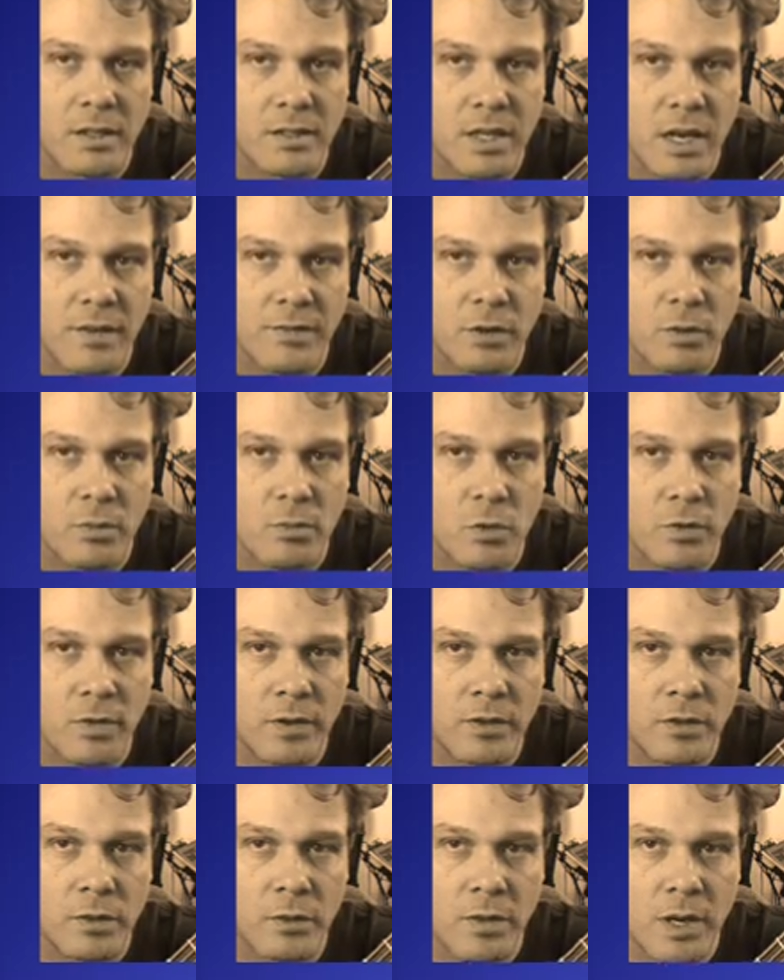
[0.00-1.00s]
Say if you were
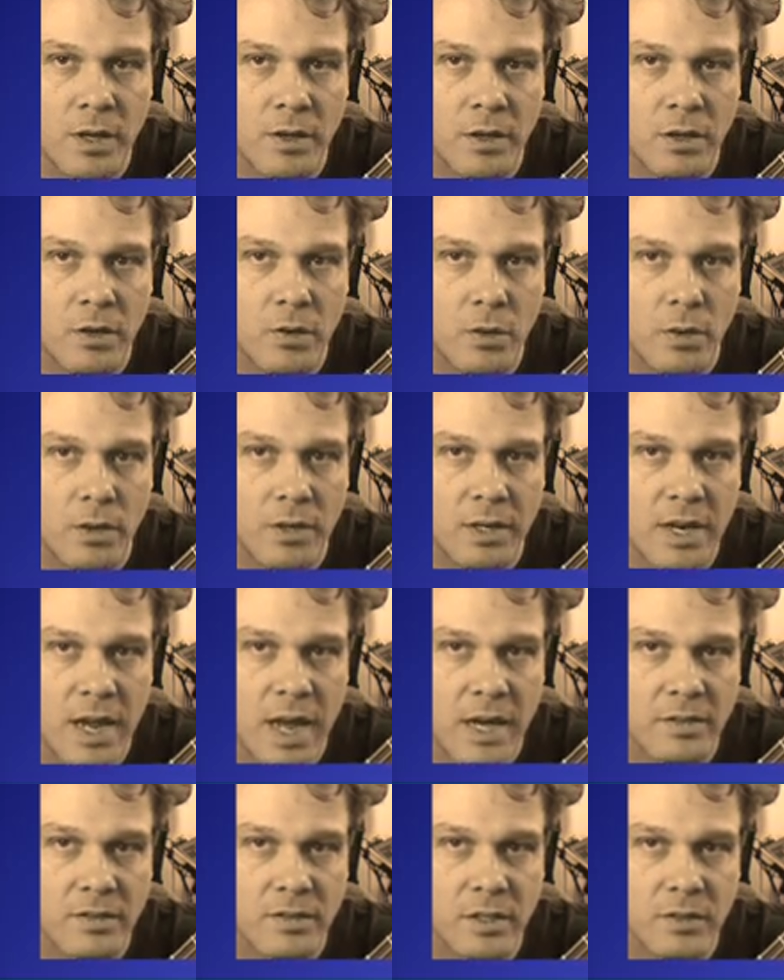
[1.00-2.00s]
moving to another chord
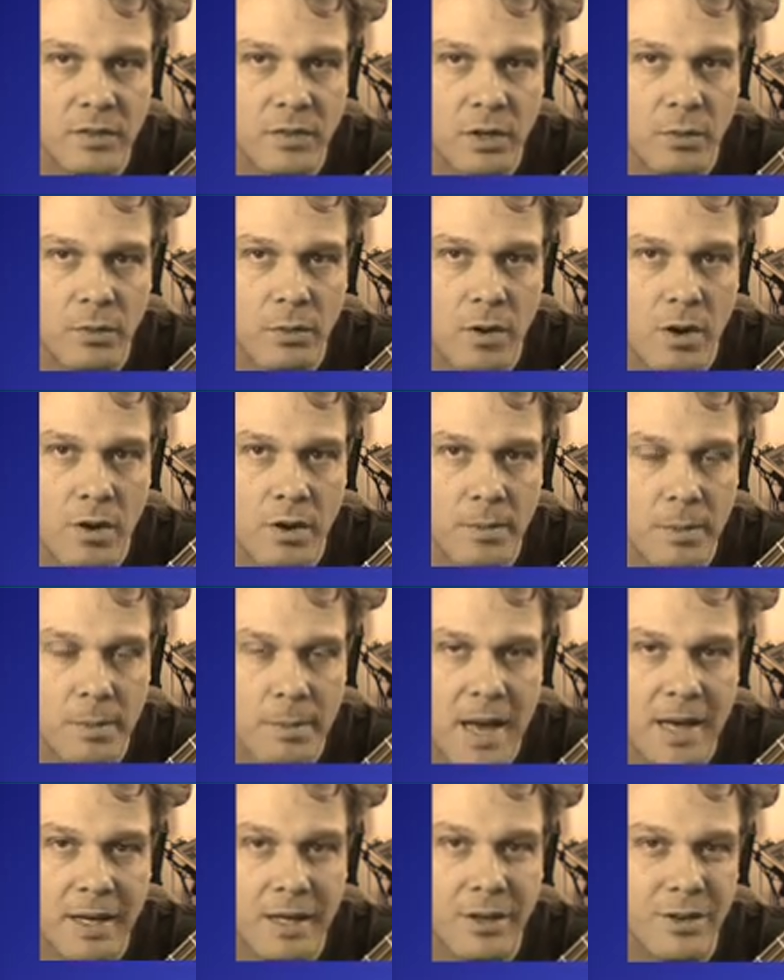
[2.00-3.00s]
next, this finger would already
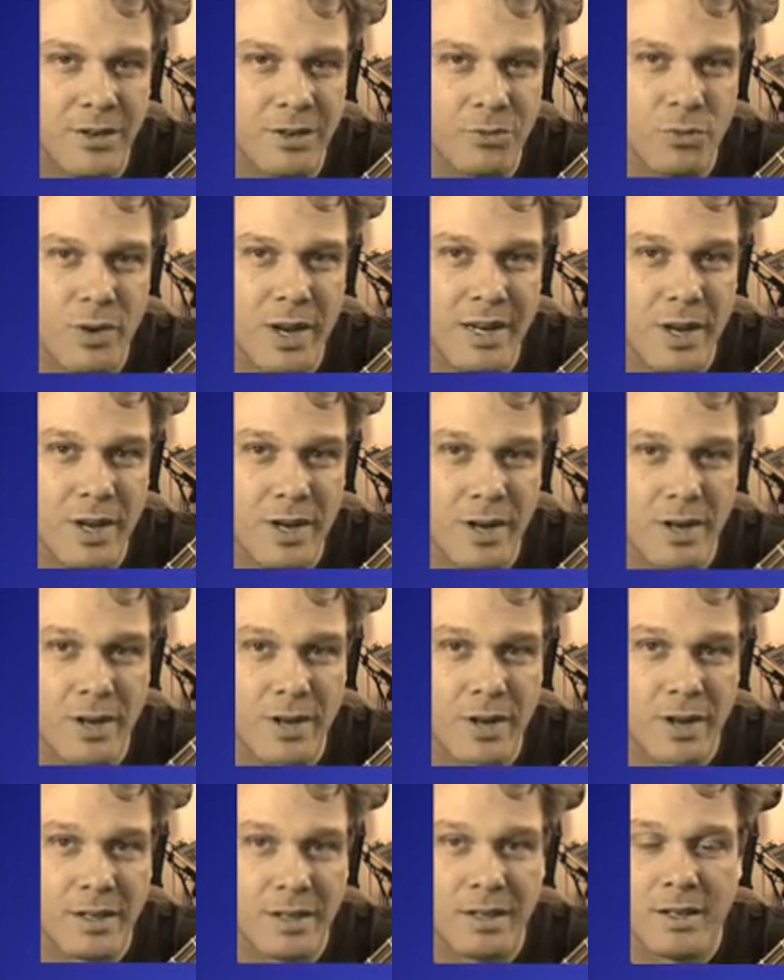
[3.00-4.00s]
be back here and ready
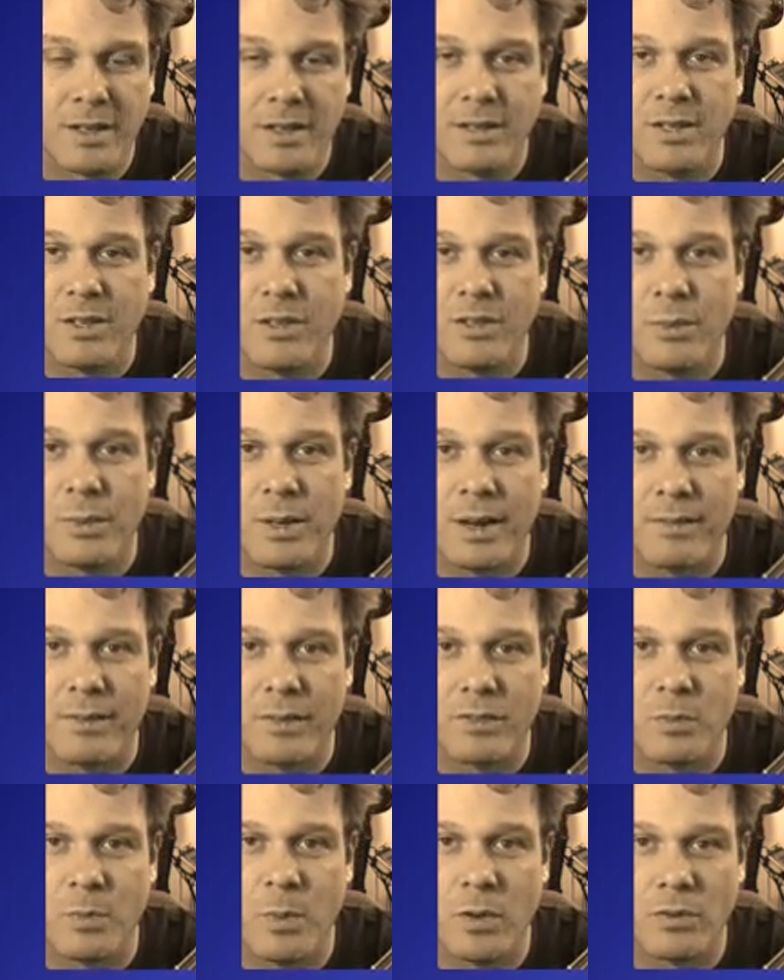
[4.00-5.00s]
to do
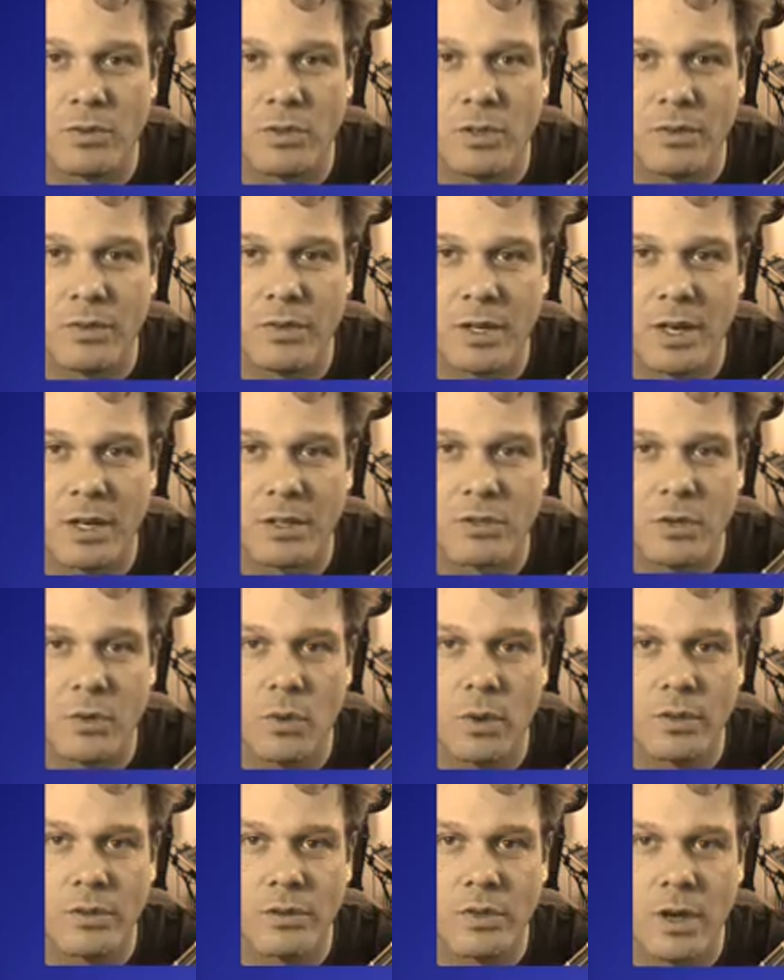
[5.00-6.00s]
whatever it's supposed to do for the
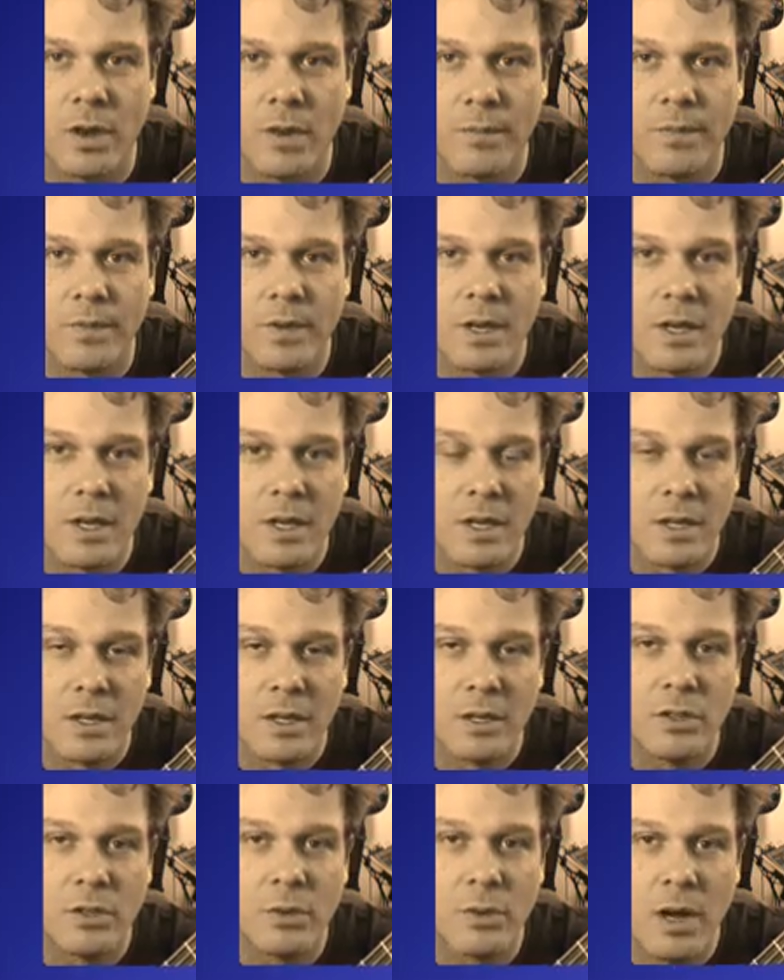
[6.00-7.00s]
next chord. So
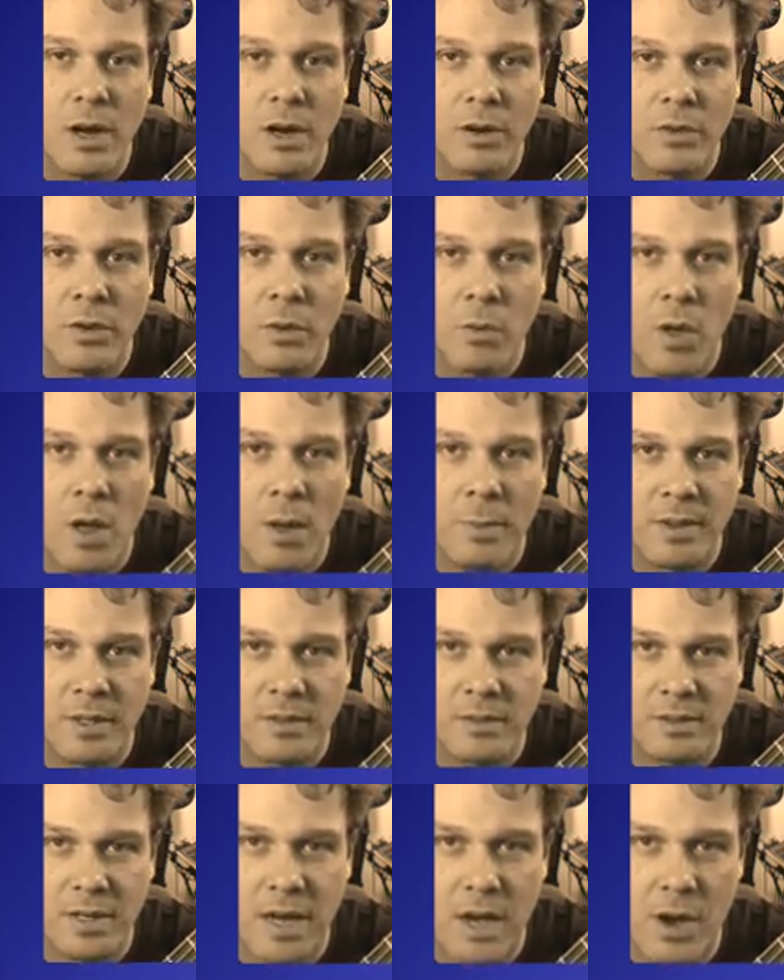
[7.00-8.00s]
do it however you want,
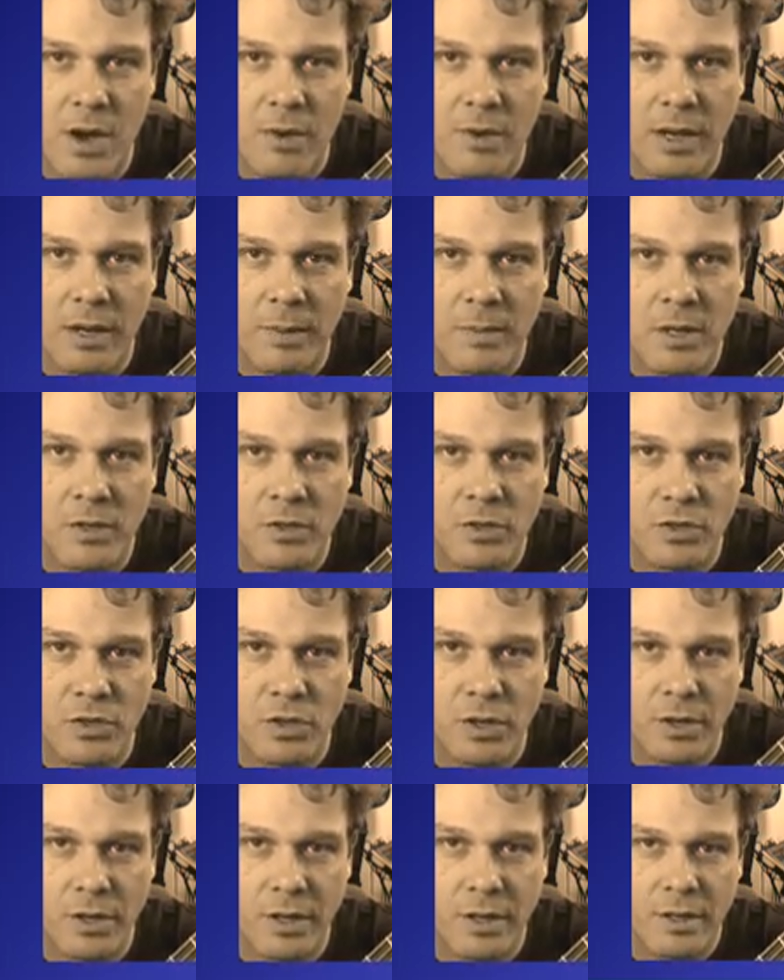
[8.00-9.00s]
but this is how I recommend you
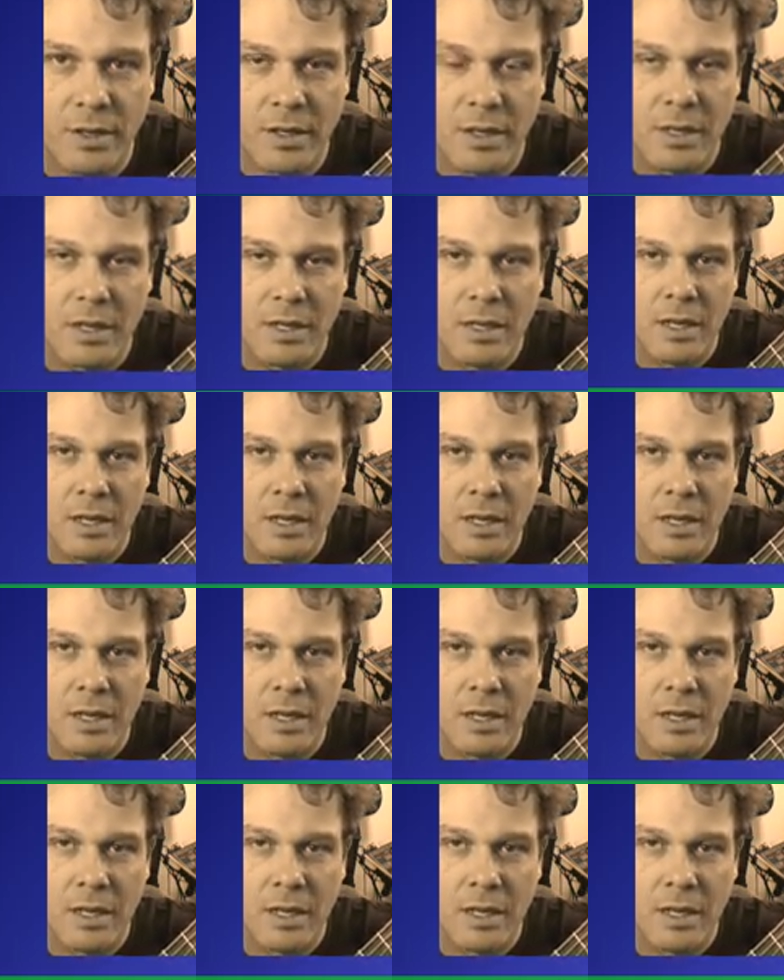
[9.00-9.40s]
do it.